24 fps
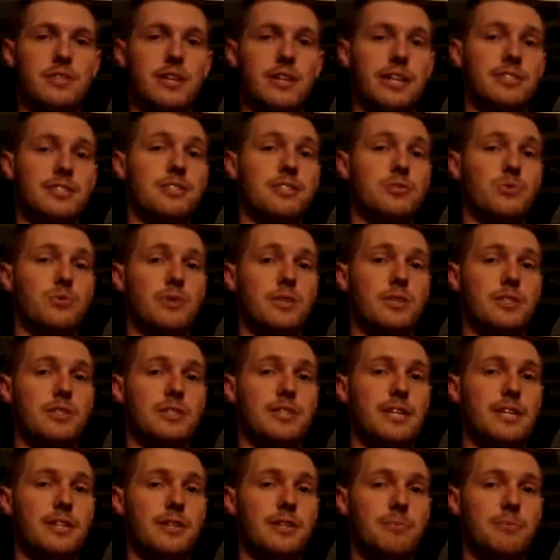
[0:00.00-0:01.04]
Texas Real
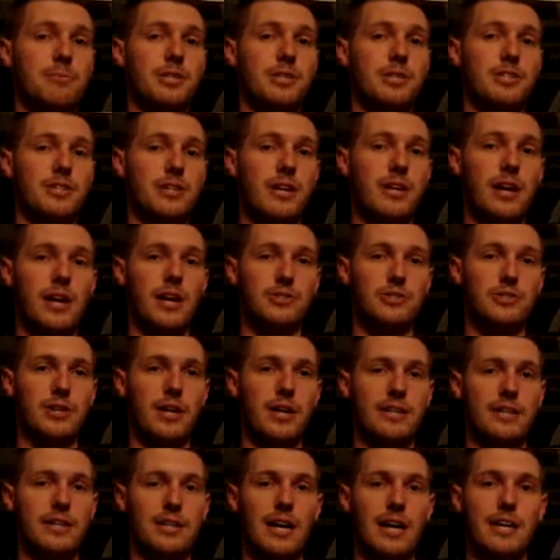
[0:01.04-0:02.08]
Estate Commission
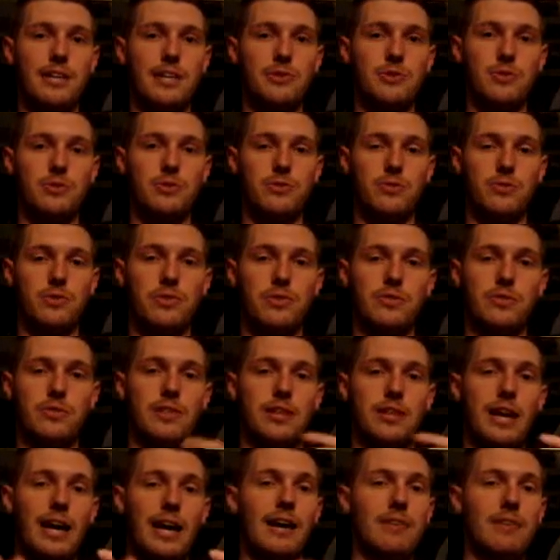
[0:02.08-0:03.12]
contract that I use
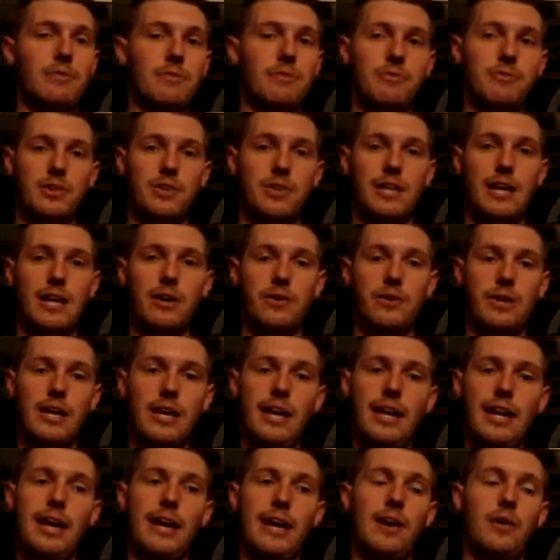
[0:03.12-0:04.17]
that I have them fill out.
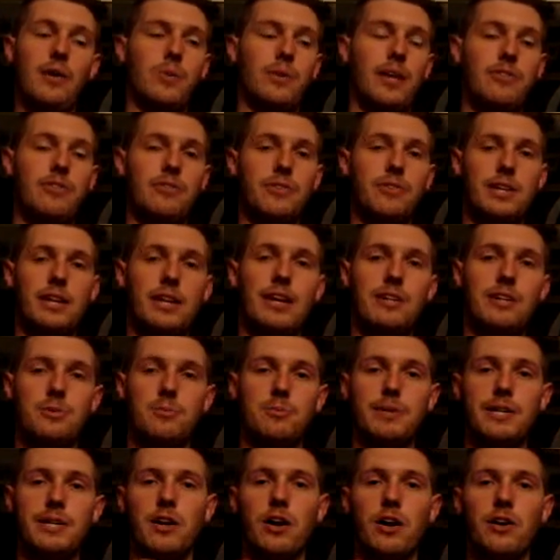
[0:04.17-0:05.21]
And when they fill it out
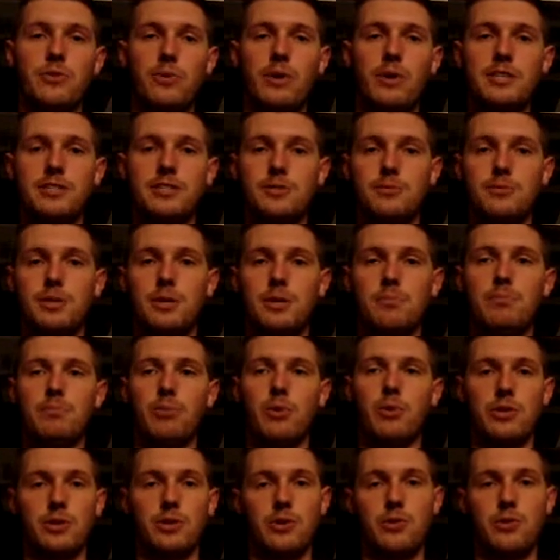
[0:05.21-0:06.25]
to me, it authorizes me to
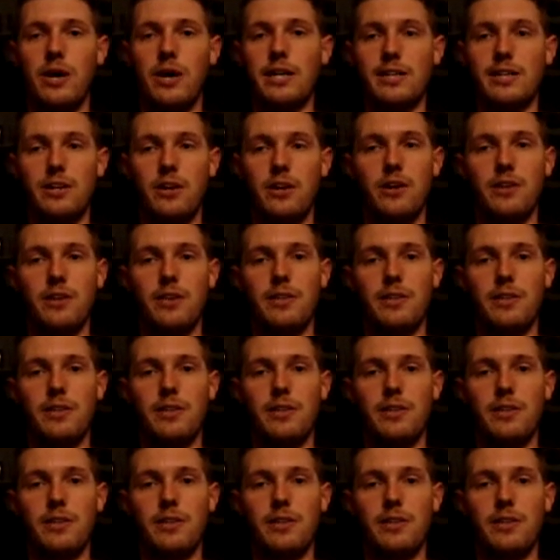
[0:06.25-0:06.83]
pull their credit,